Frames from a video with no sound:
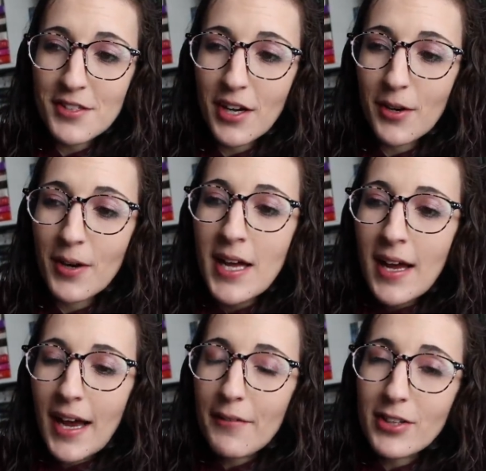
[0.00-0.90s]
So
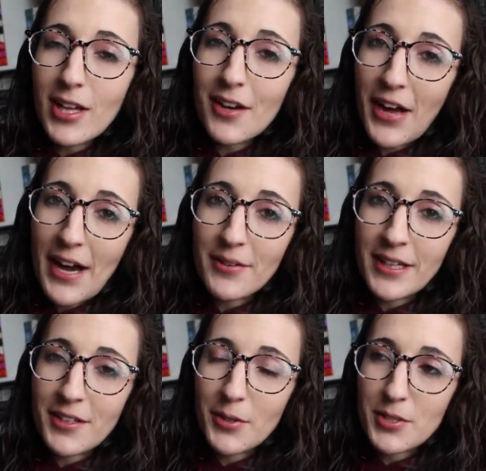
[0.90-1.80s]
I have a lot of
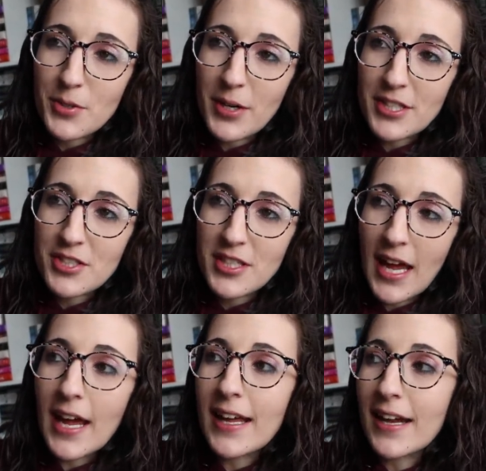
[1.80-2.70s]
Outlander to watch
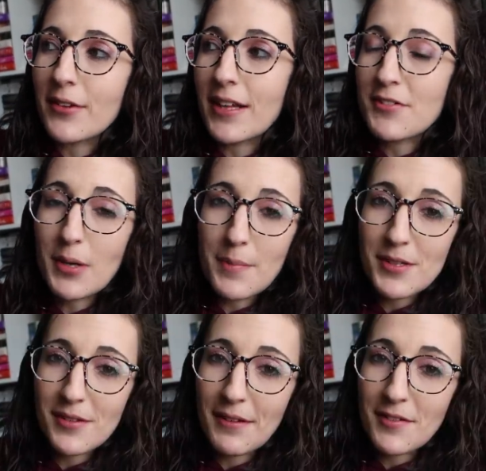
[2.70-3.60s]
today and I only have 2
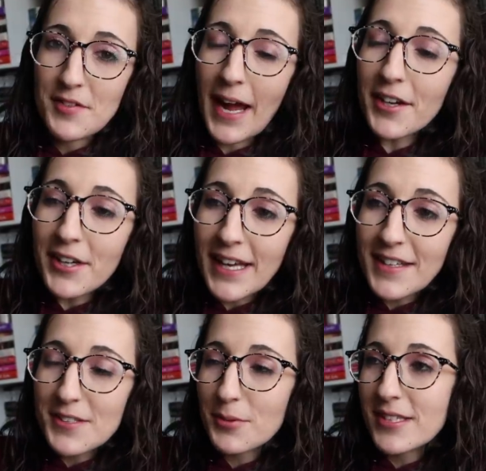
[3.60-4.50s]
episodes left of Tiger
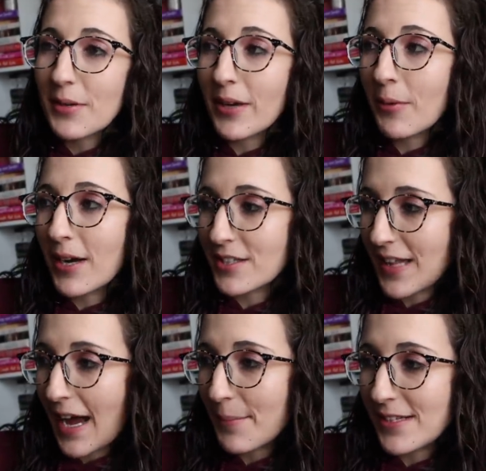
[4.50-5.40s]
King, so we'll see when I watch
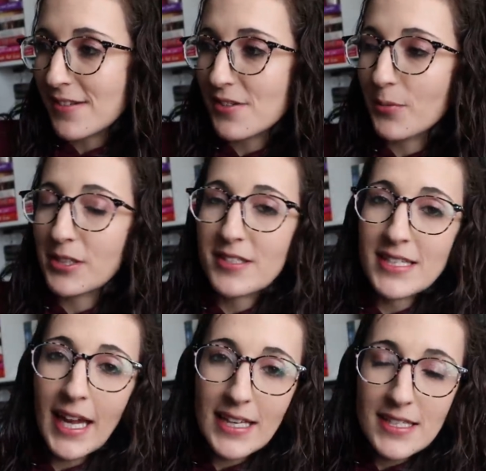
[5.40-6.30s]
that. My sister works
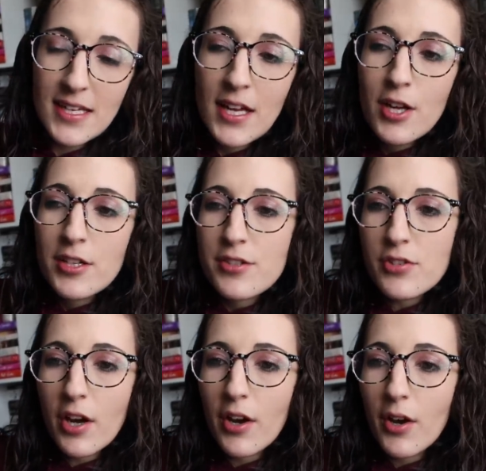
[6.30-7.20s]
tonight,
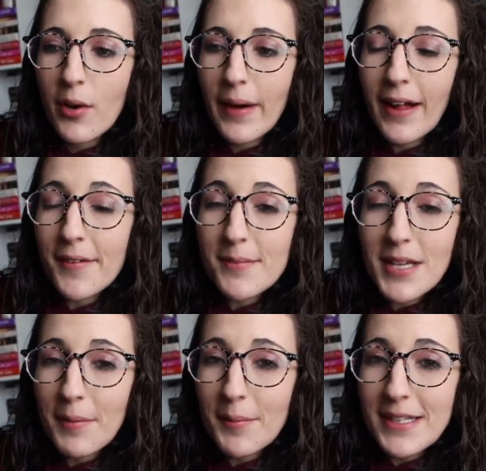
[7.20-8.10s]
so I'll have some
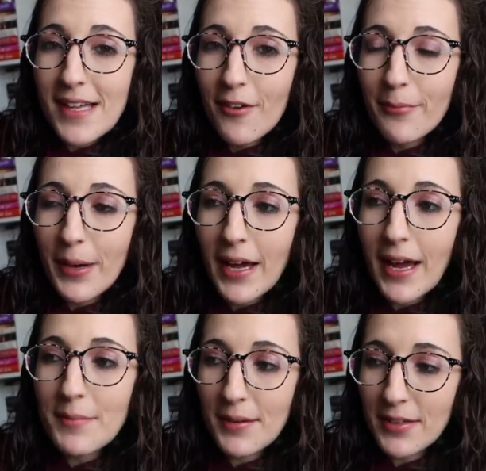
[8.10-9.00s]
time to myself, but
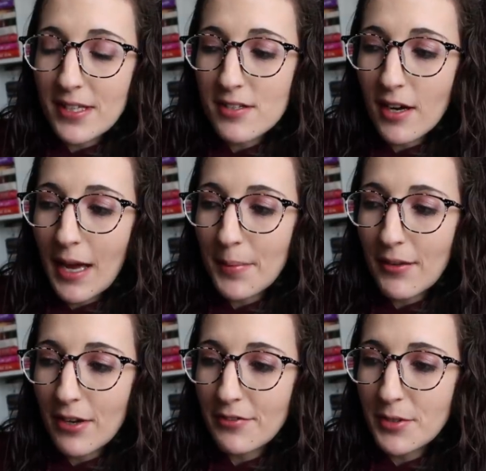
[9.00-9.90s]
I'm definitely gonna start Happy
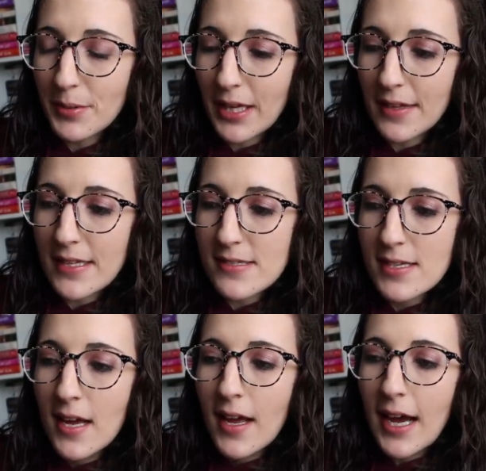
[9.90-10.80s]
Ever After
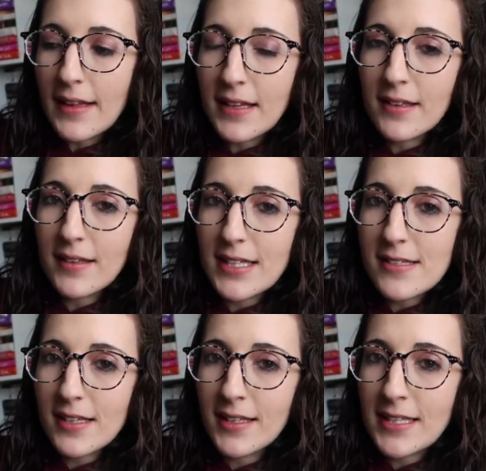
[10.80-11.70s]
playlist. I think
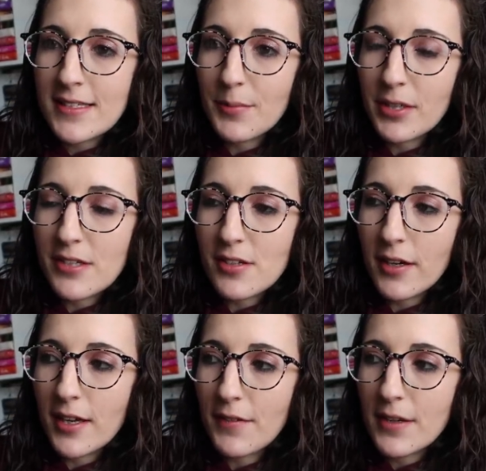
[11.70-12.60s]
Lisa and Lacey were gonna
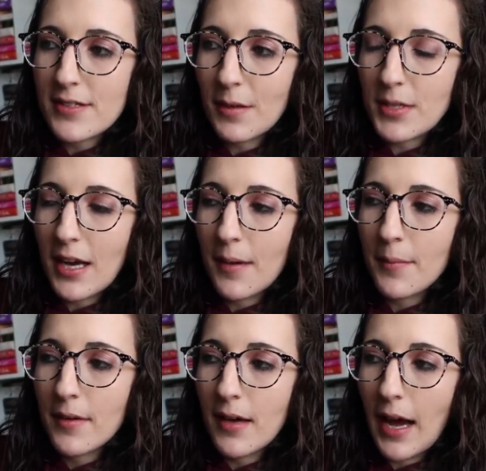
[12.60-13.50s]
start it around the same
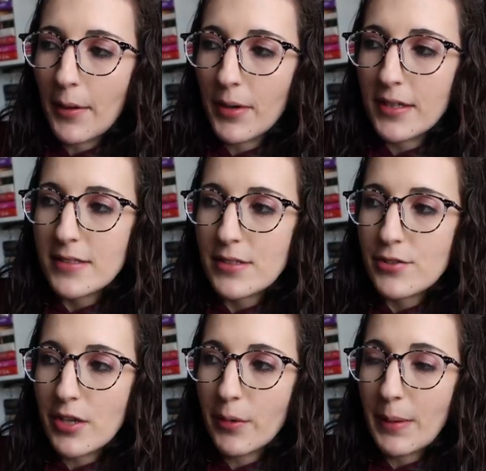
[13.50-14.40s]
time I was,
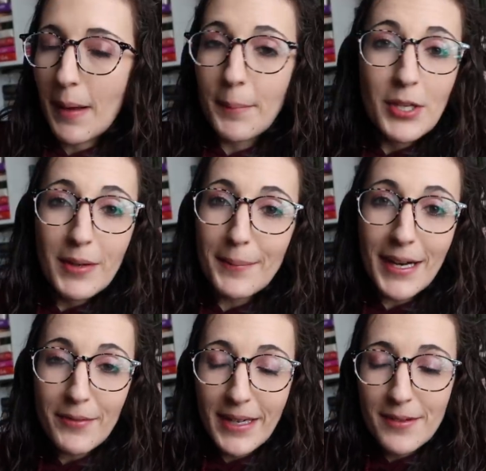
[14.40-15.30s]
so we might be doing a
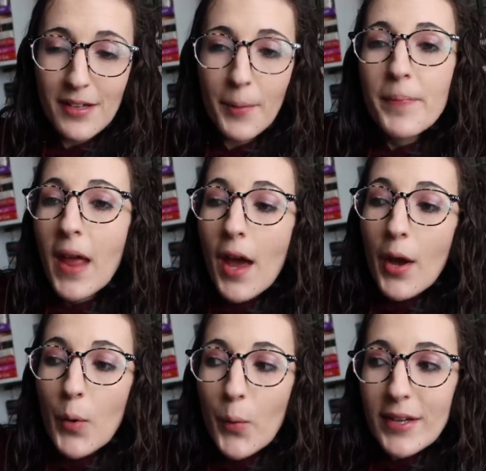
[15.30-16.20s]
buddy read, so
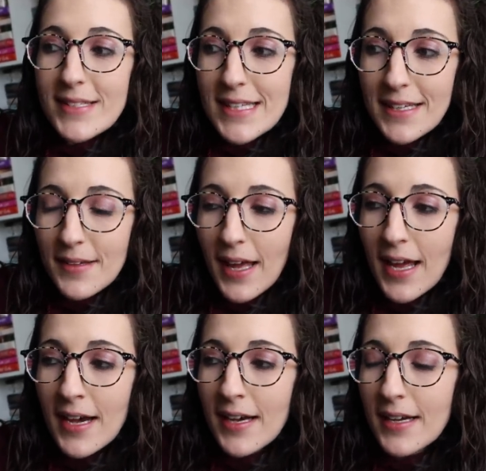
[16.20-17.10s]
we'll see.
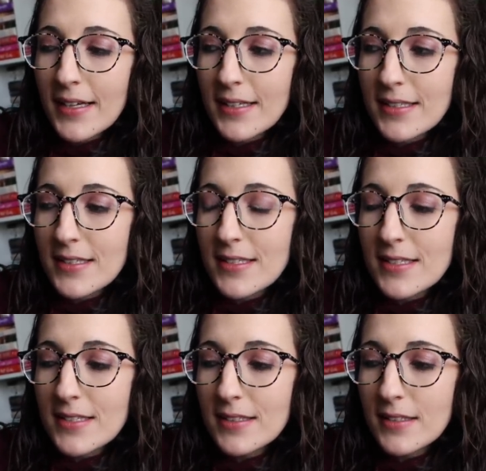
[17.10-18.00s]

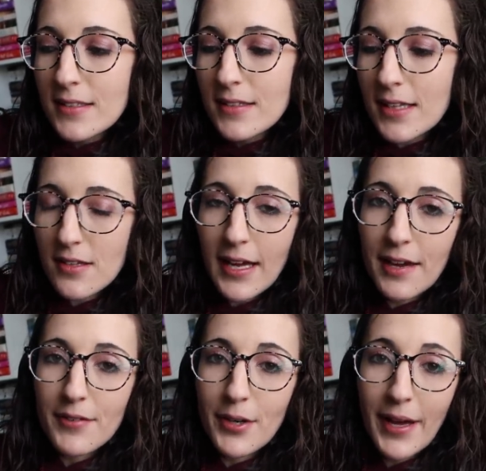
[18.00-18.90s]
And that's all I
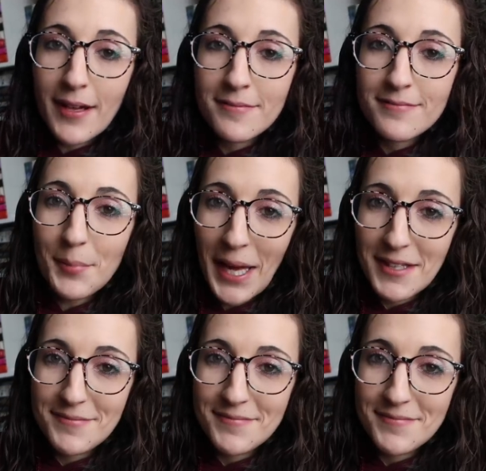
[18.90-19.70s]
have. Okay, bye.